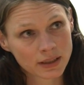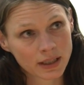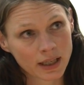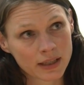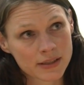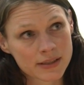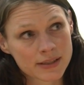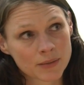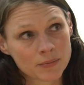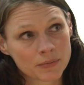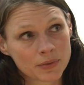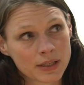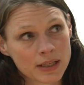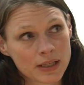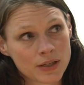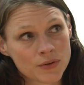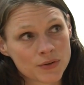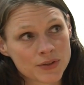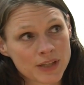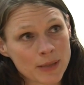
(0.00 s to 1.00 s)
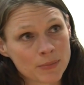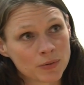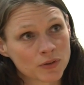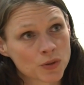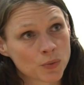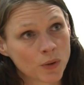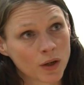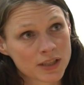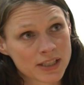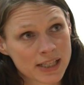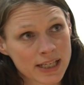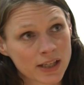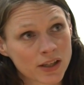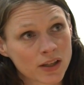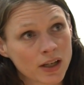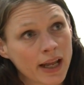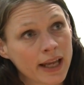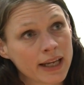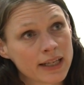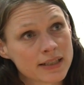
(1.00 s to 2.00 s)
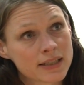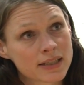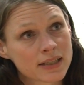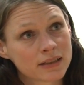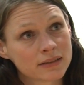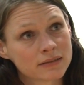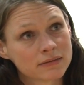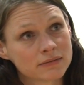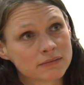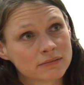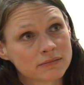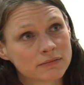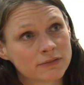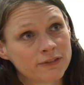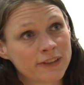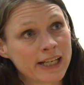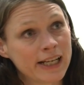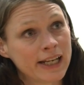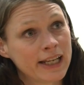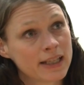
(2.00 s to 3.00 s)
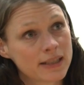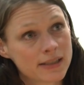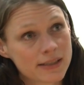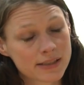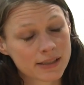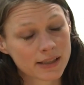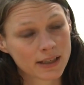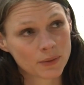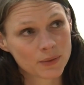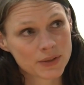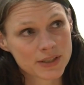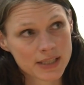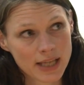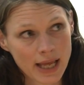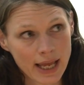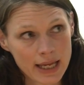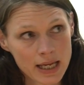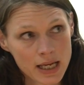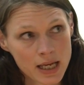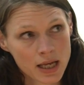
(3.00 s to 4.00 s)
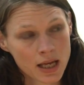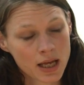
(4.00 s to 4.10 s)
and somebody who's able to articulate feelings, I would say.